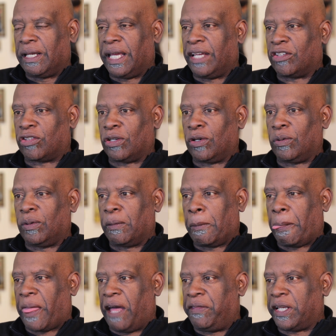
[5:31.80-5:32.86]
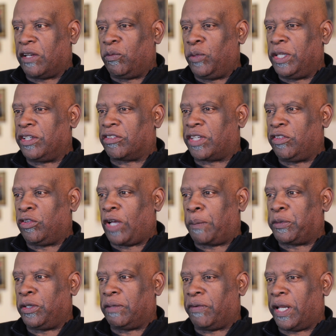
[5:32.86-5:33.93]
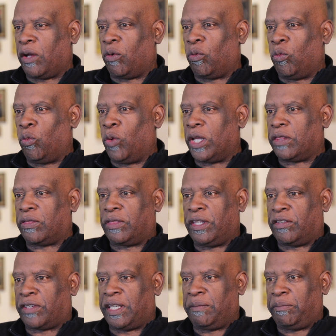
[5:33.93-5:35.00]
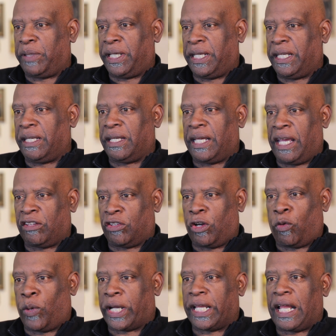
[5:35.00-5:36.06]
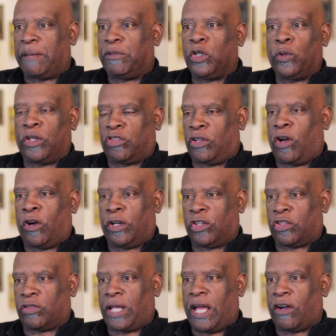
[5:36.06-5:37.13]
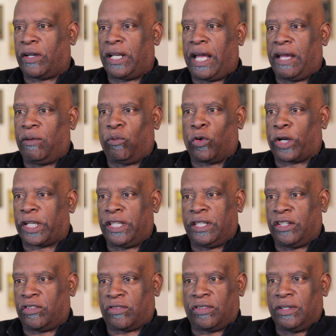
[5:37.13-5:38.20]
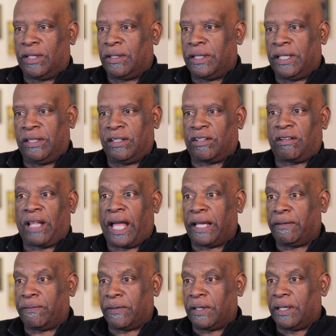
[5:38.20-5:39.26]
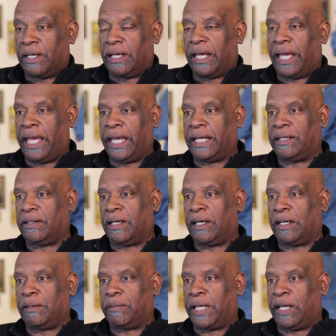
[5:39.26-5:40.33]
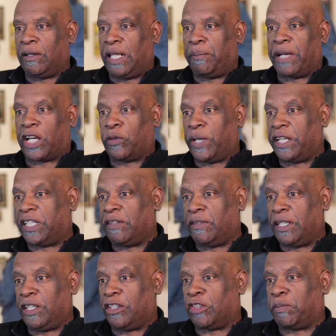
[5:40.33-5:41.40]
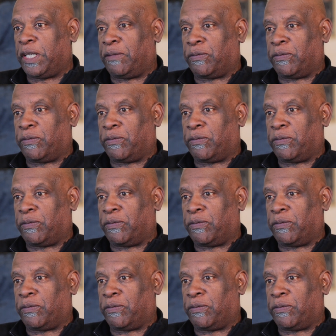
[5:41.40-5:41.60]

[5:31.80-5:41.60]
And so I think it really just gives you the opportunity to find out what this can be as an, or what can I do as an artist? How can I work in this life and let my creativity speak